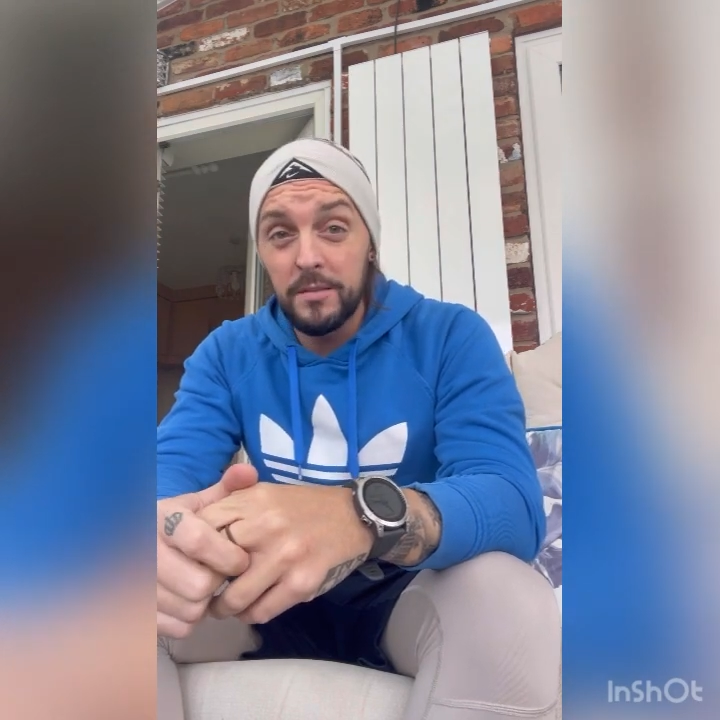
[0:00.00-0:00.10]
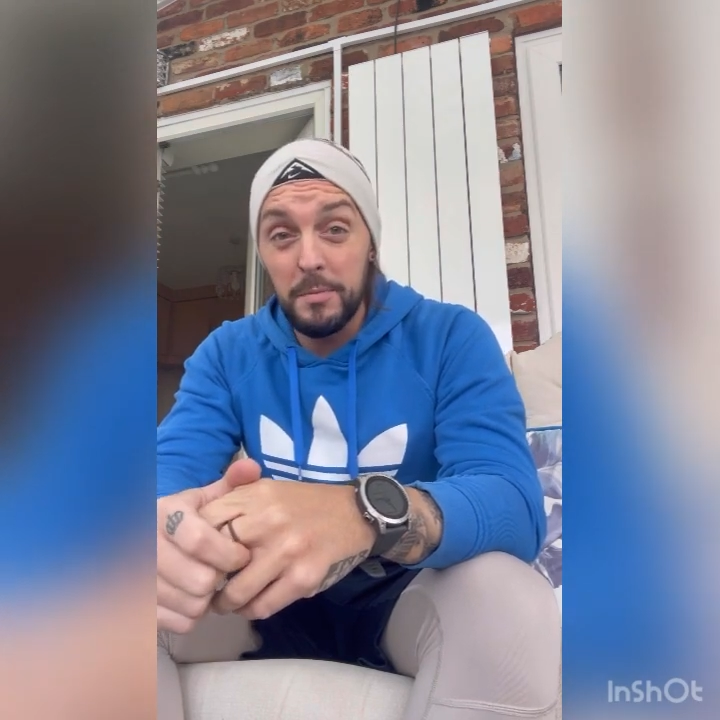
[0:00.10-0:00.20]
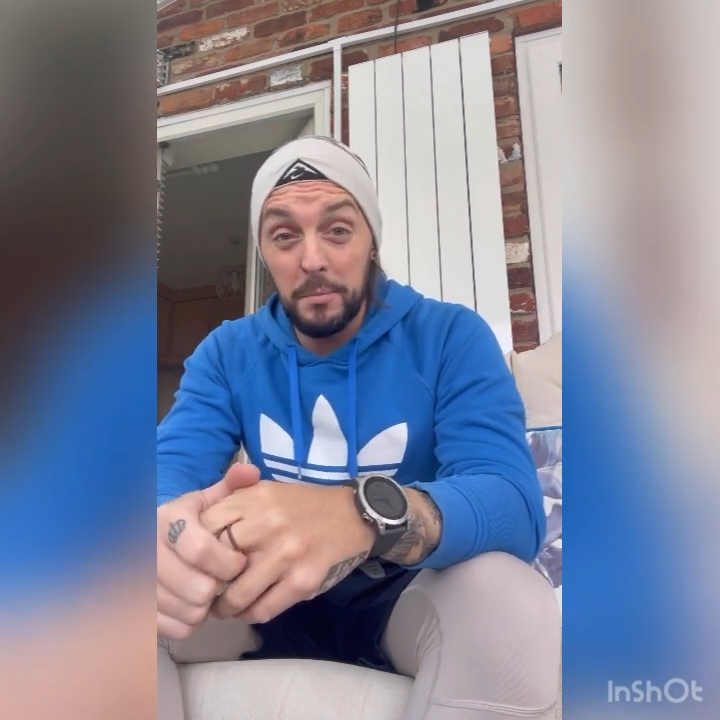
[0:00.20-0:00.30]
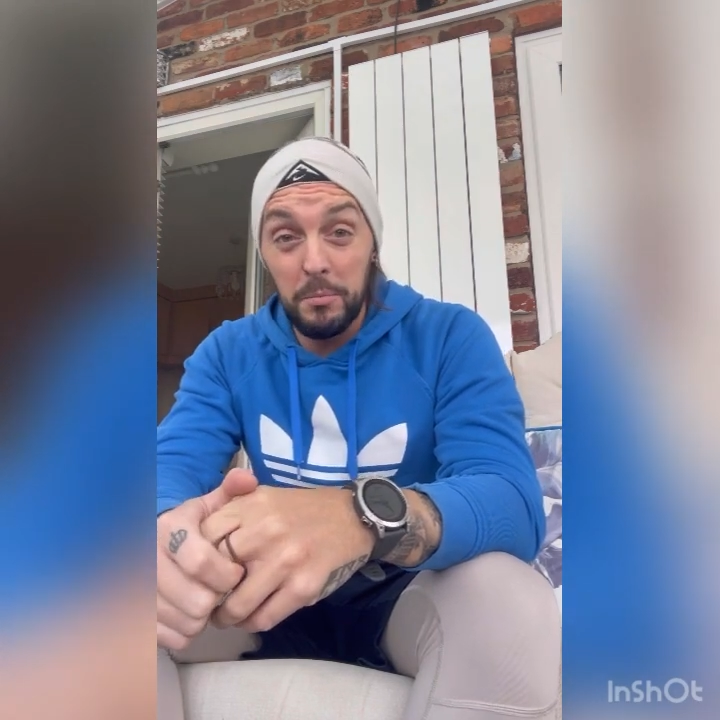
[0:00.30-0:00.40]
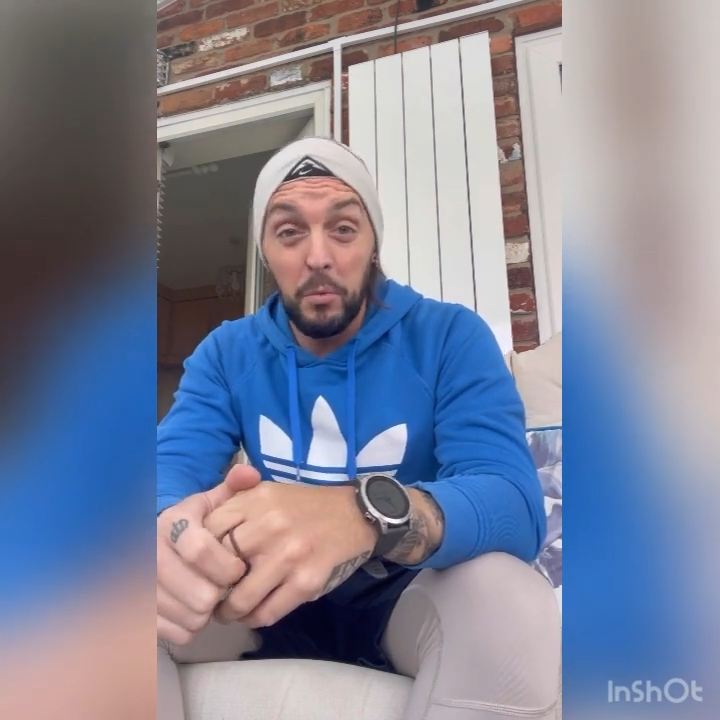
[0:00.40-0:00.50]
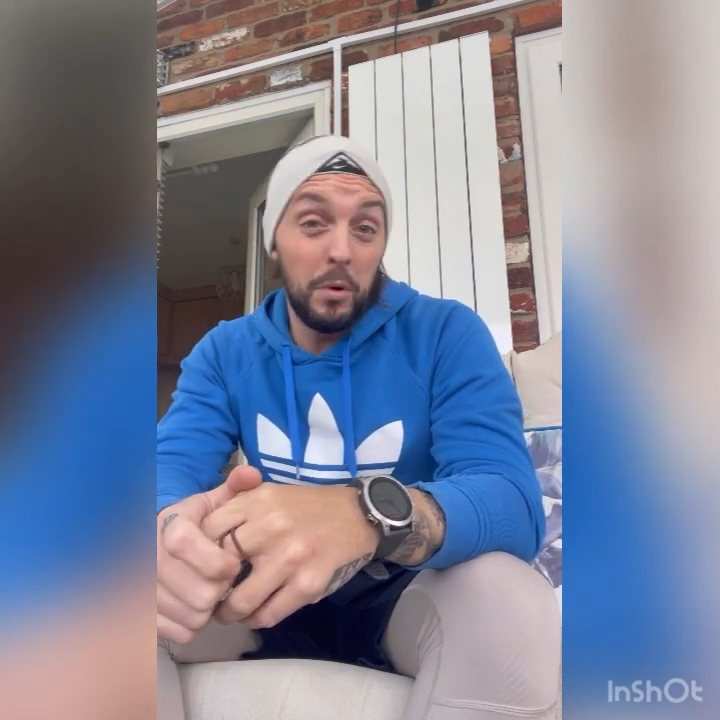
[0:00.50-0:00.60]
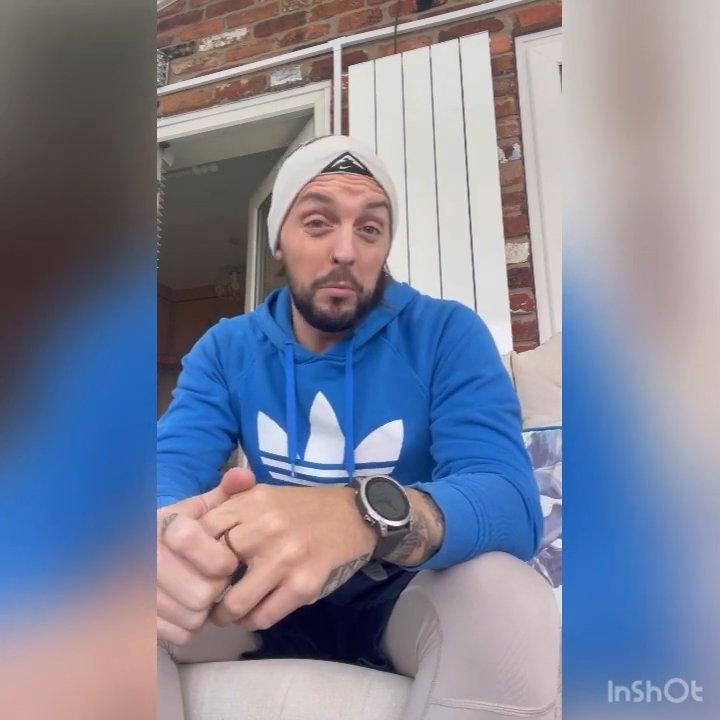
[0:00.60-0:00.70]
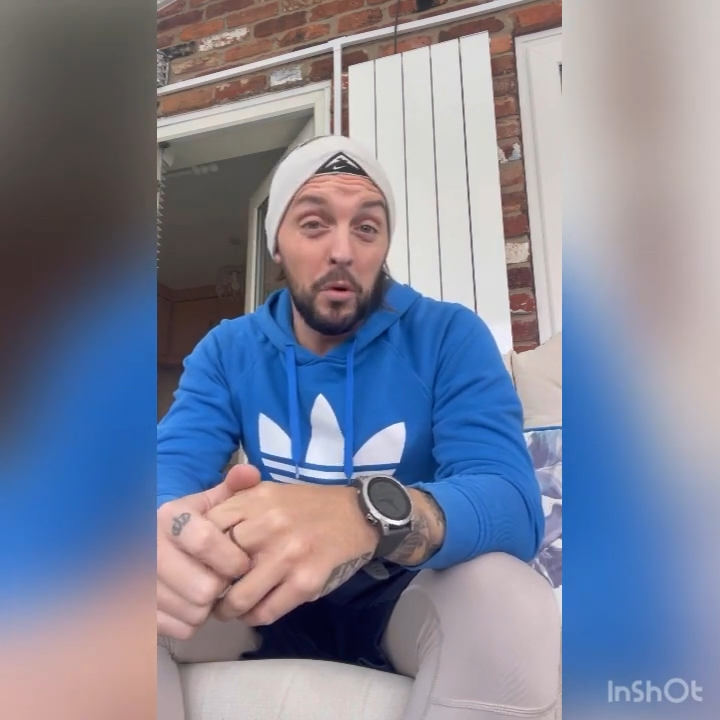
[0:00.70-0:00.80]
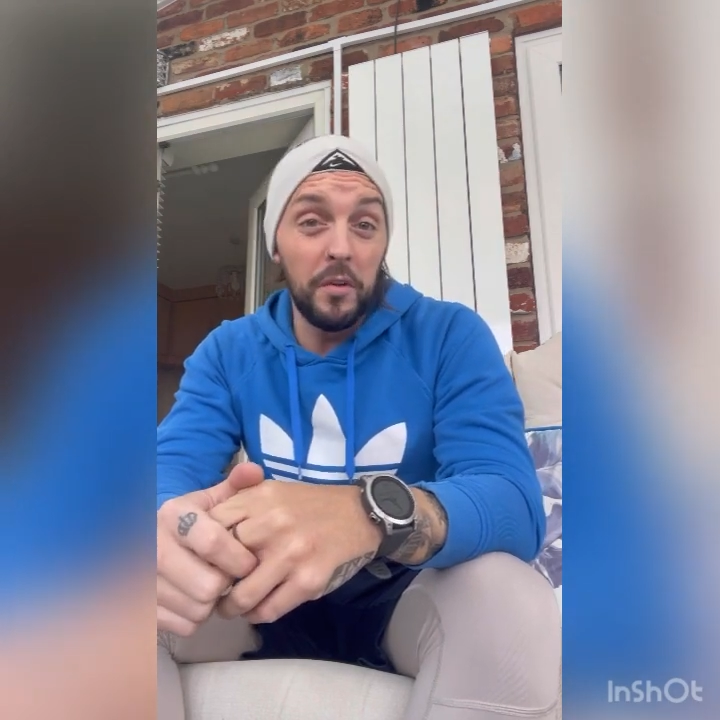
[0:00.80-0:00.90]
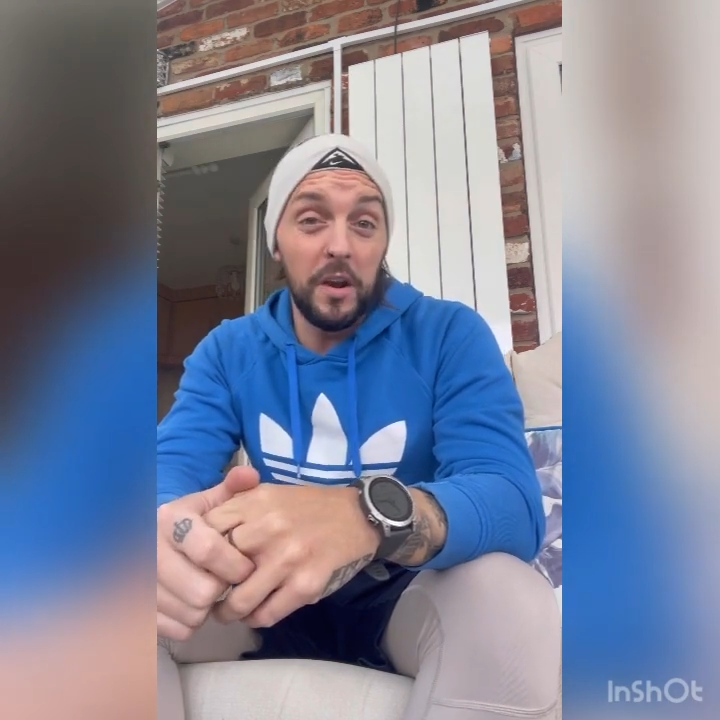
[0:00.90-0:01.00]
maybe
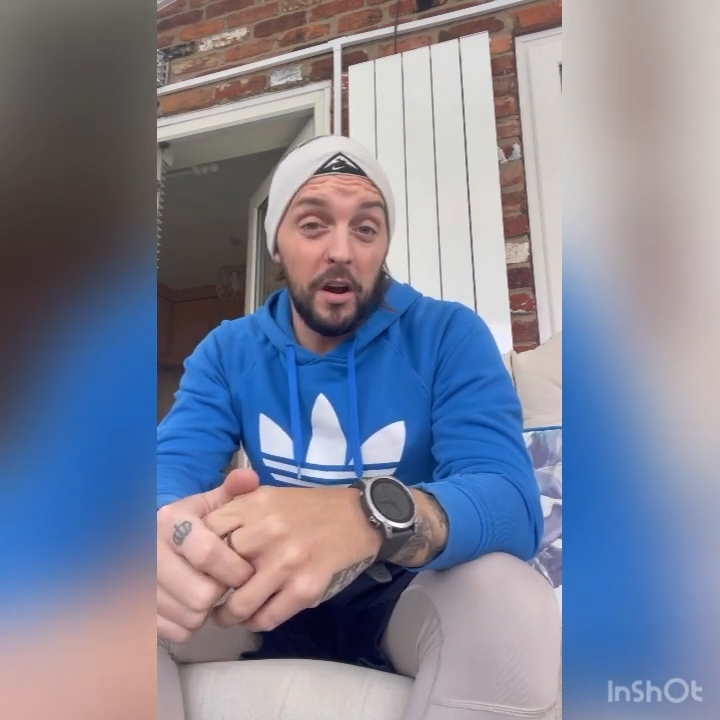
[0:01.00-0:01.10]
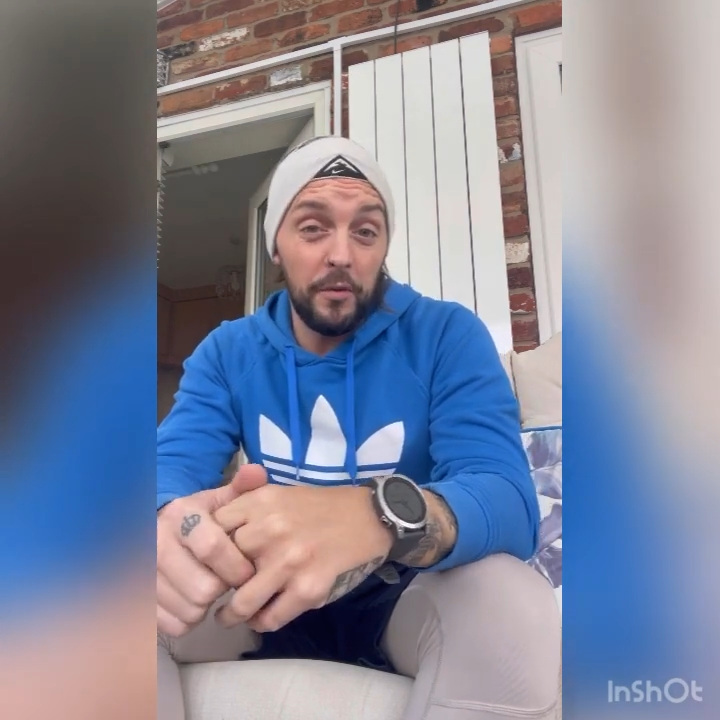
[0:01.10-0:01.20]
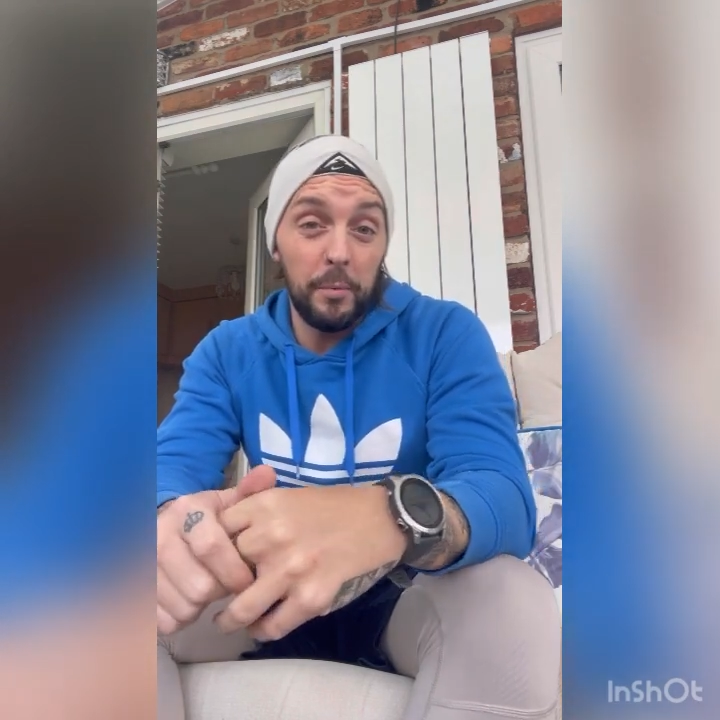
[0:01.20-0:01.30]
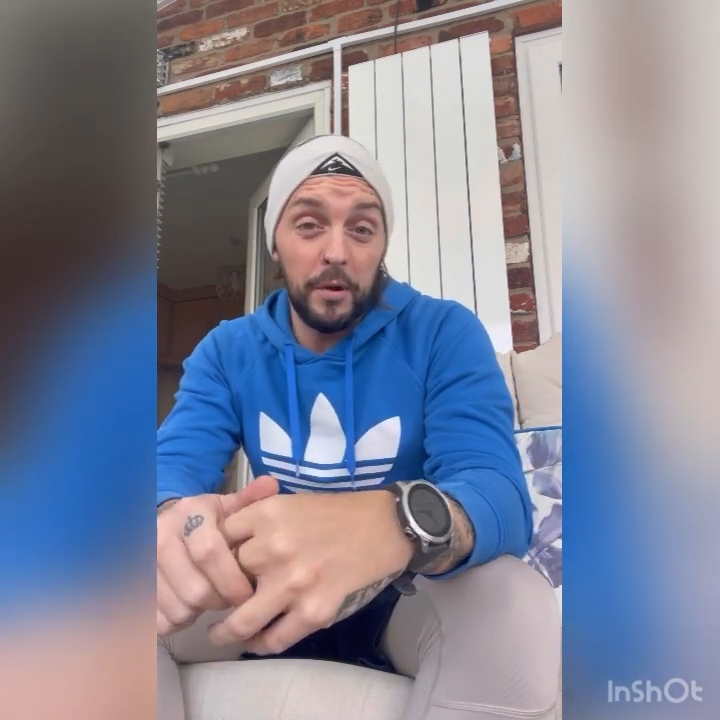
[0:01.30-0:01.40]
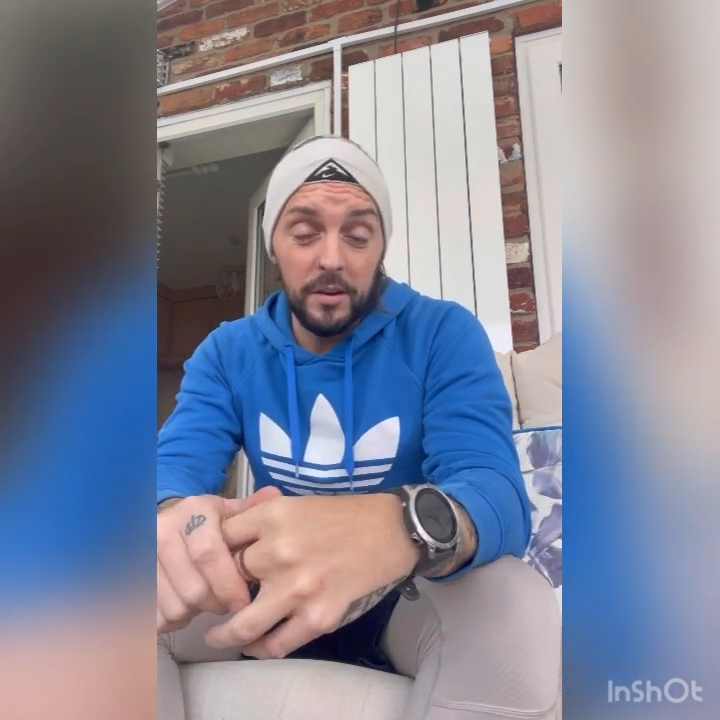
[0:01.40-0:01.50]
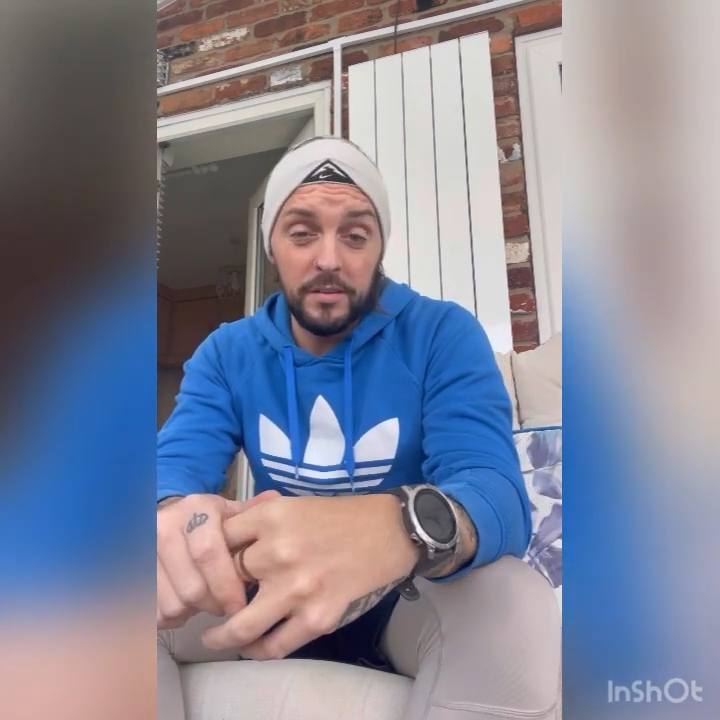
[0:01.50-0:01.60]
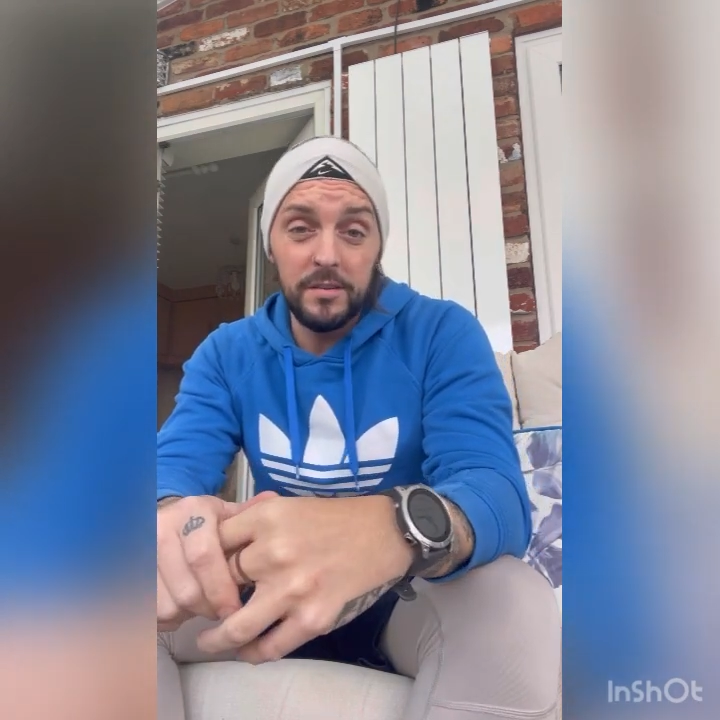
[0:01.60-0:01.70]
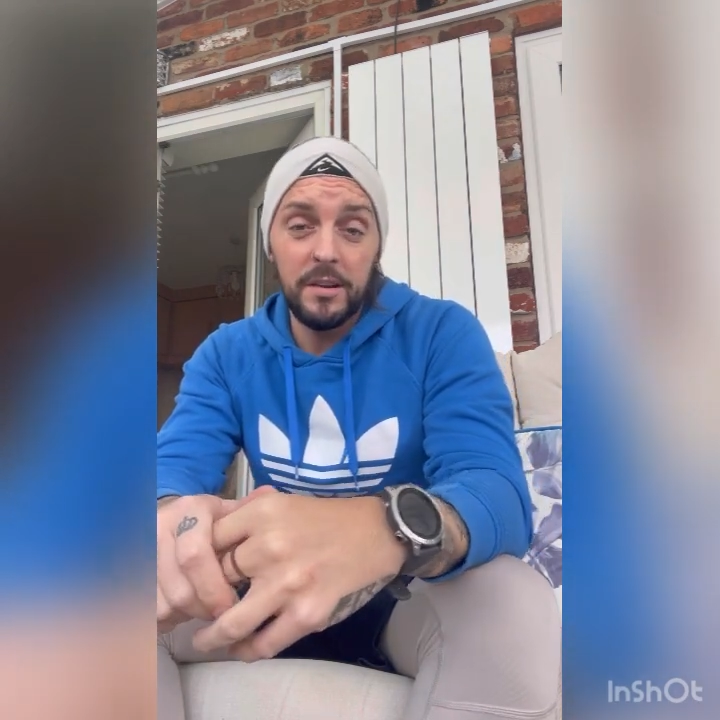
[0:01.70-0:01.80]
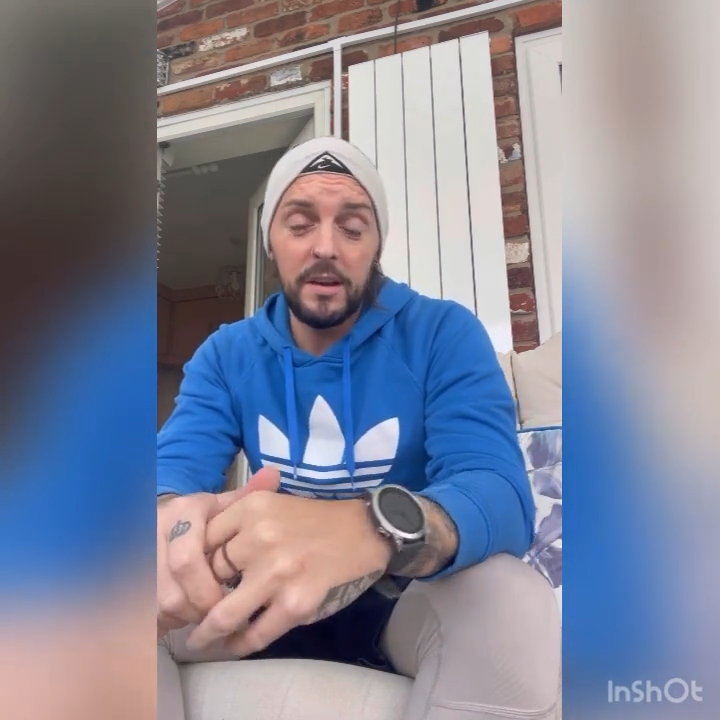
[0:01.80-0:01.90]
more than half the price,